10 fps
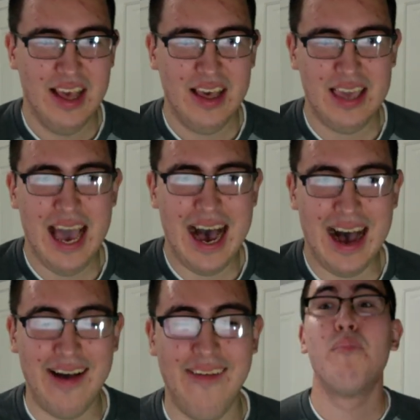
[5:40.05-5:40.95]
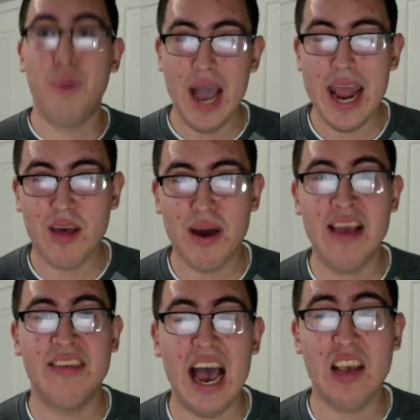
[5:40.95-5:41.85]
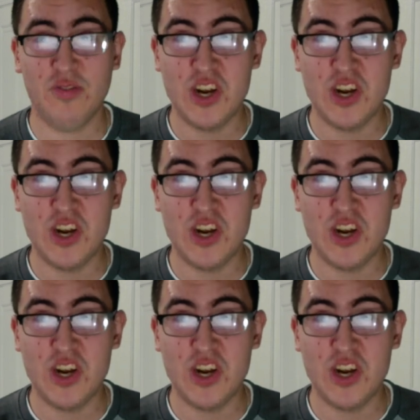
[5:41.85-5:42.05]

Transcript: yeah. But anyways, as for